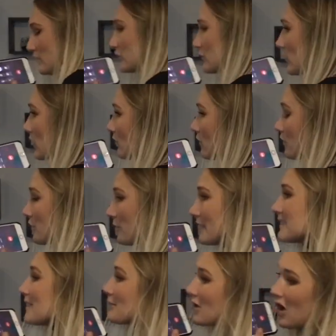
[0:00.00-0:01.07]
so the
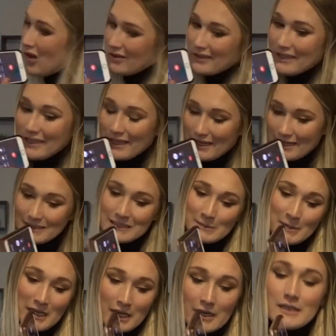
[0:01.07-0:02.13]
reason I'm calling is
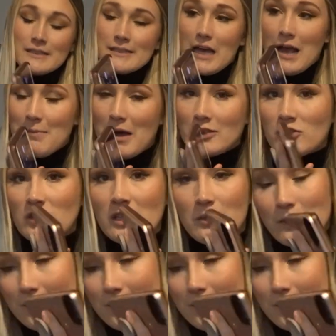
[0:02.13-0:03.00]
because I'm actually a